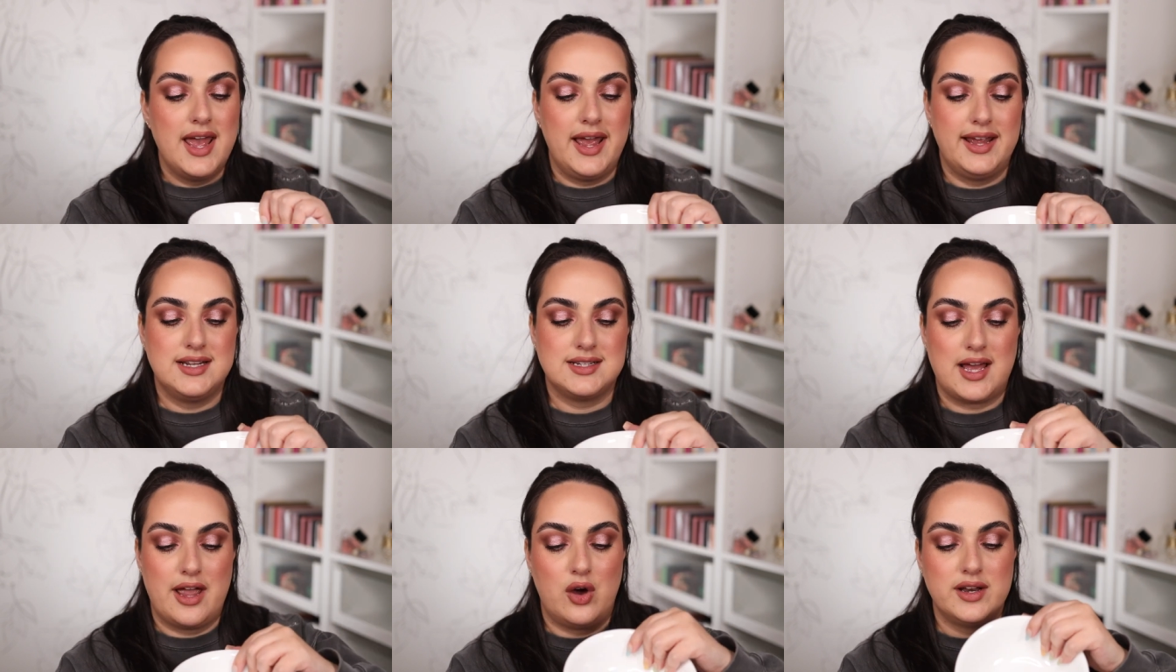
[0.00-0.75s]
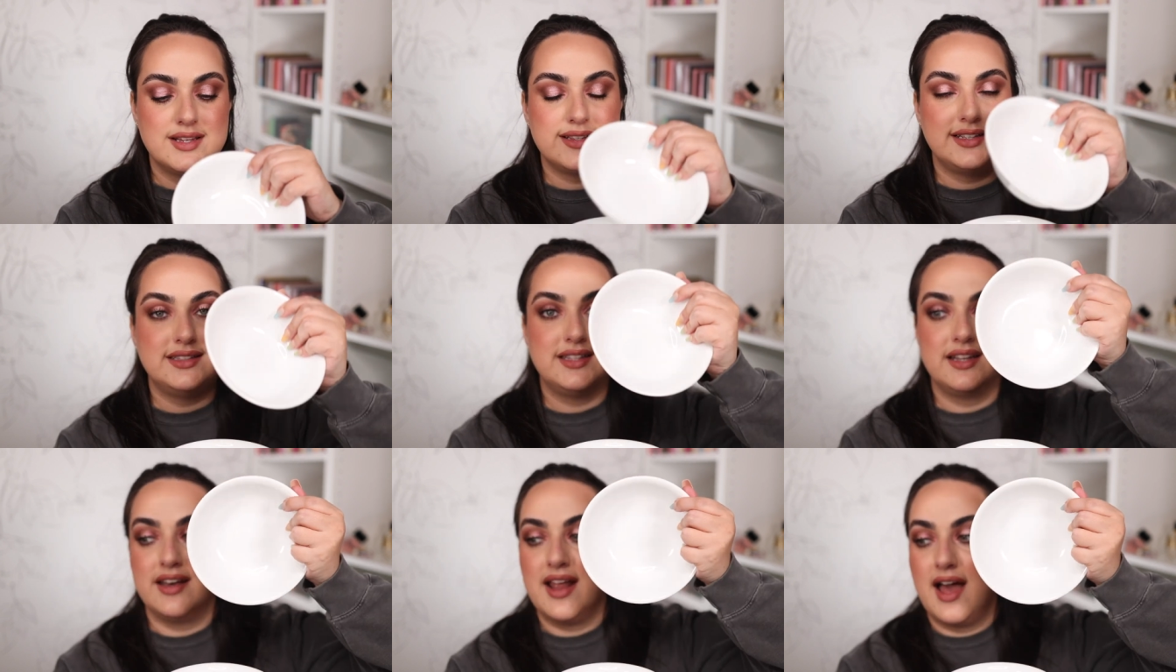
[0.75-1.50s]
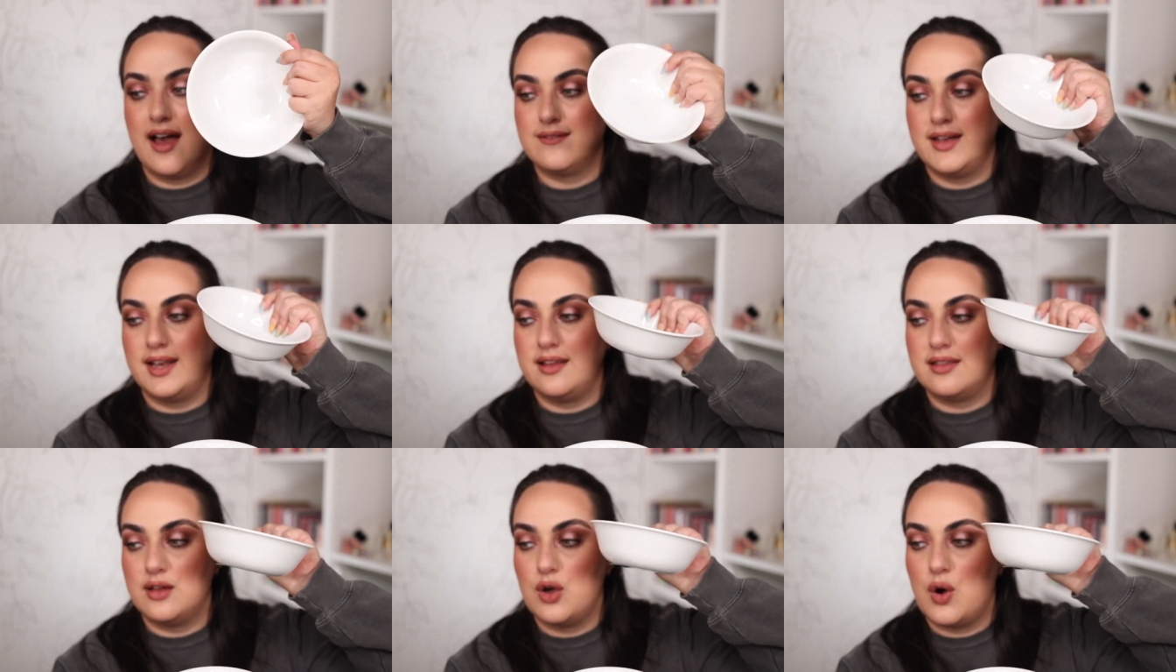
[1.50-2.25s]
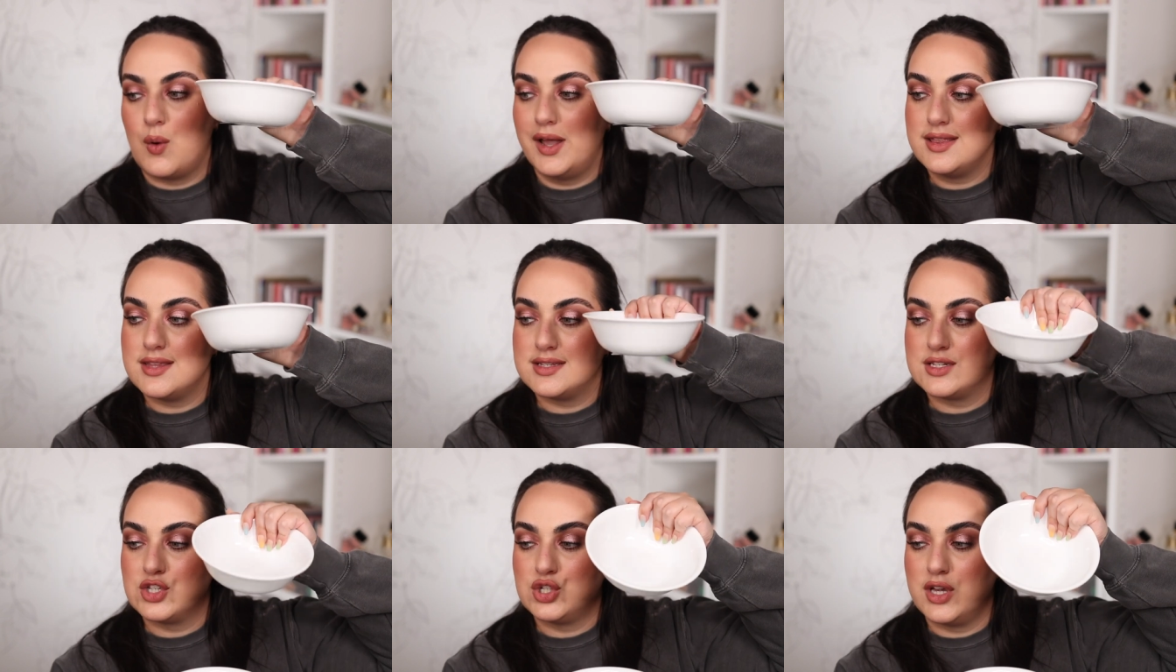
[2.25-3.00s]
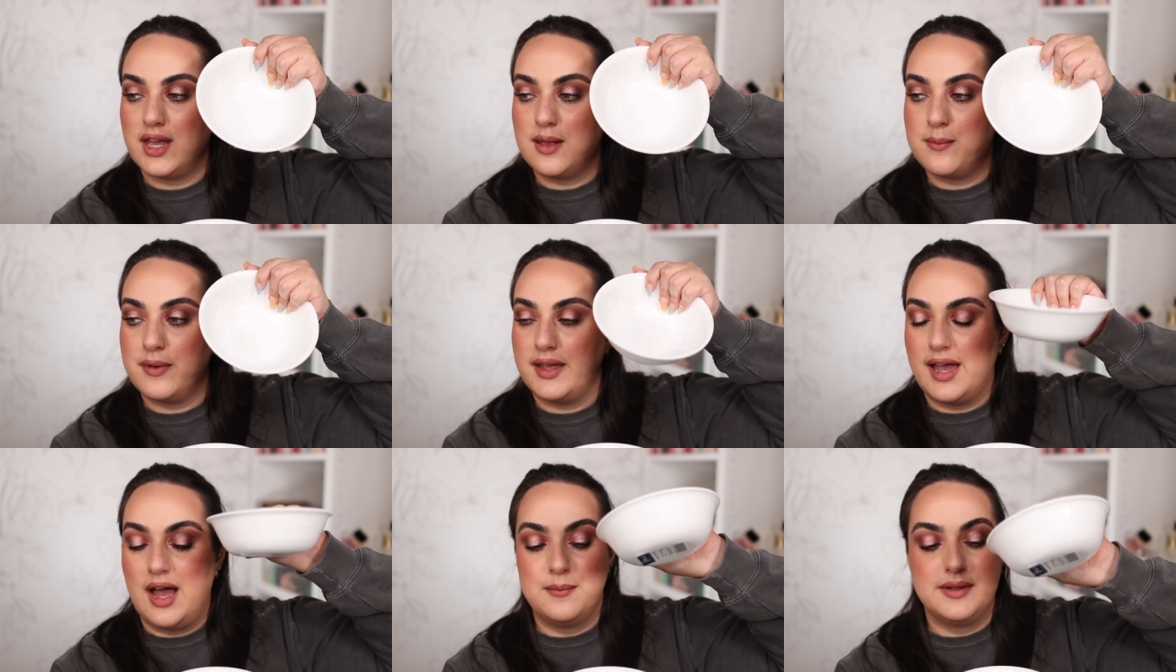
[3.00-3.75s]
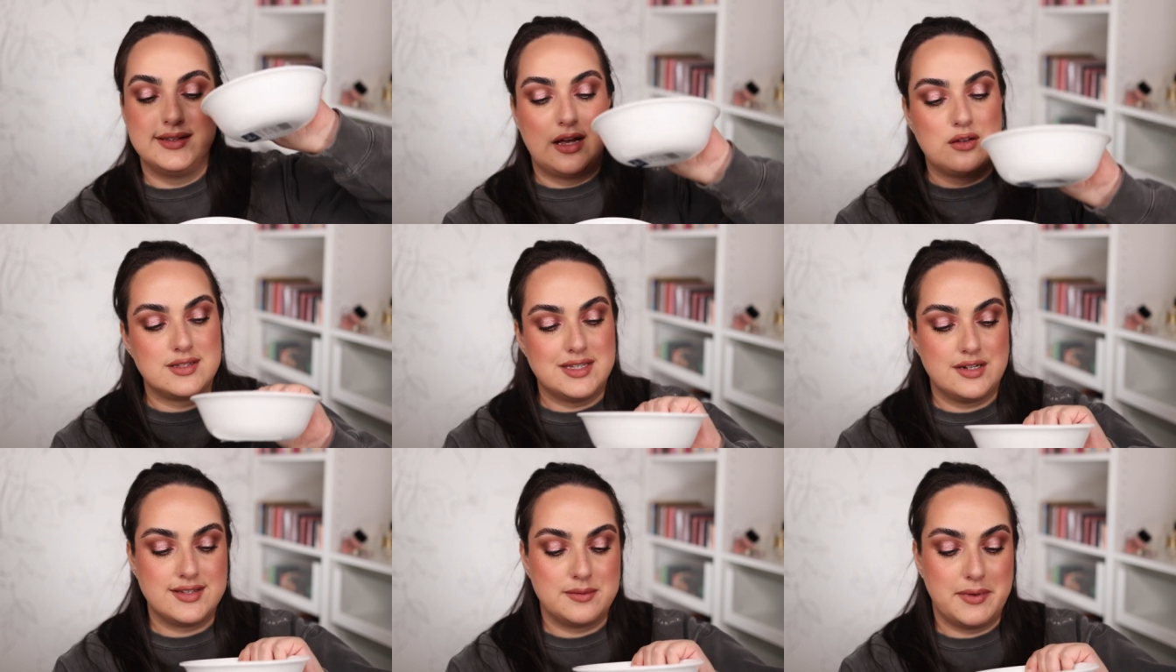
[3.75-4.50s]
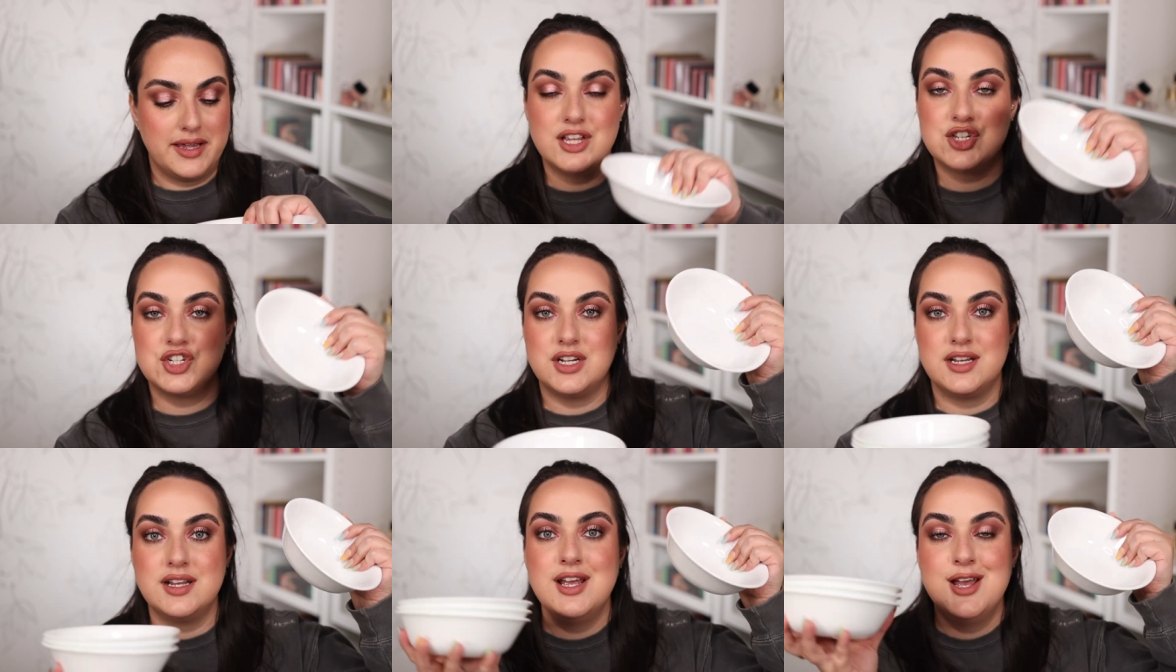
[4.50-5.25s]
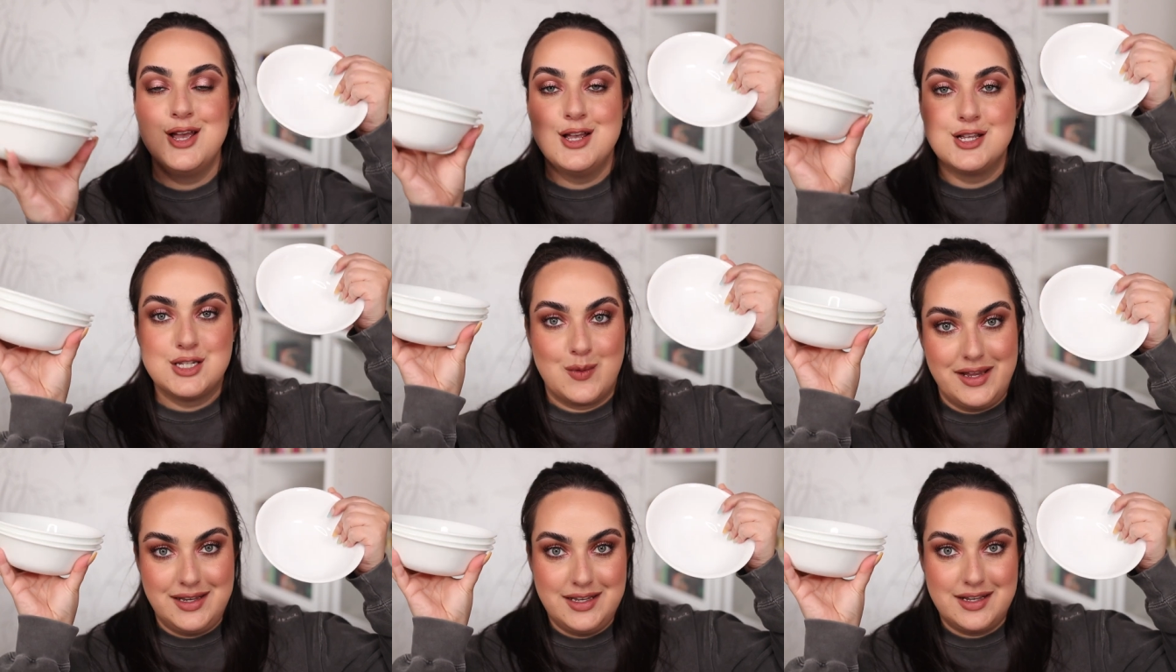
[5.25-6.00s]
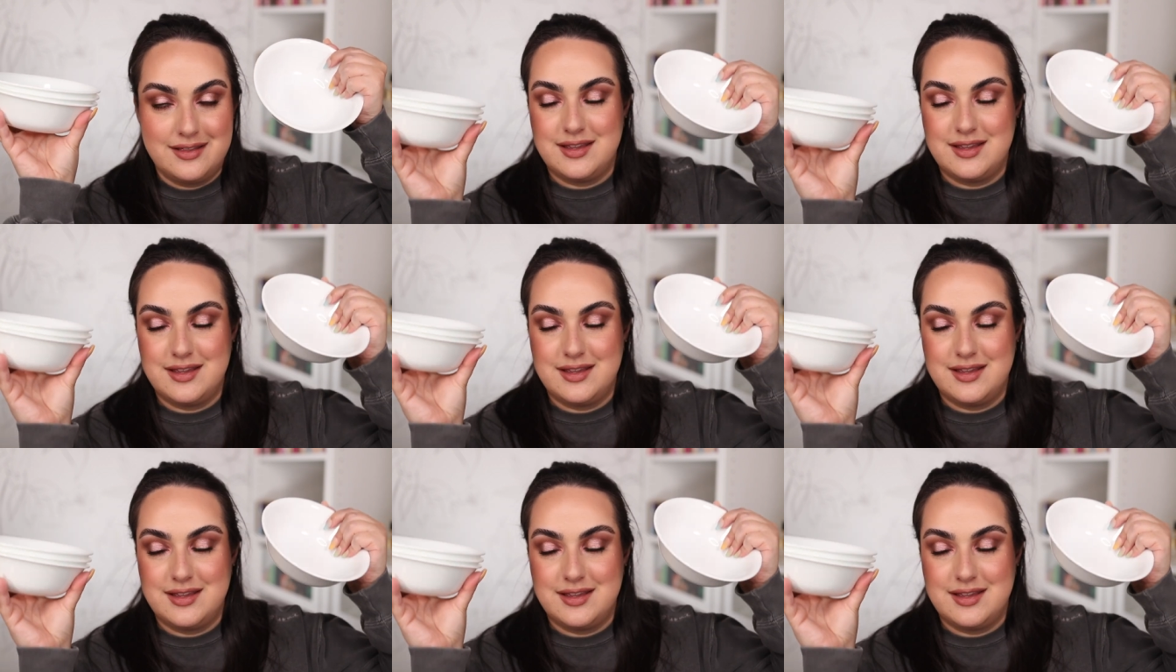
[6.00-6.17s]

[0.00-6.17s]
and I honestly didn't have anything quite this shape um, downstairs in my kitchen so I needed